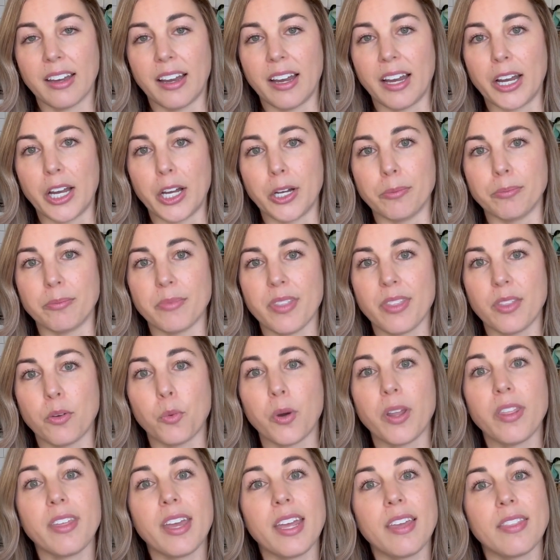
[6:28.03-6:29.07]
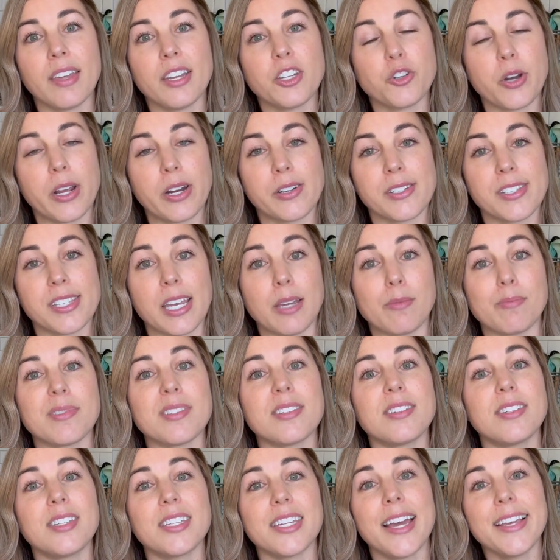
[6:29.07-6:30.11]
The one thing that Trader Sam's
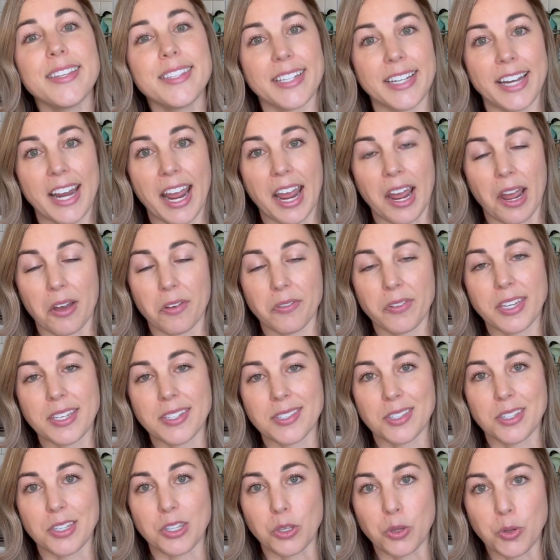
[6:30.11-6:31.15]
doesn't have is the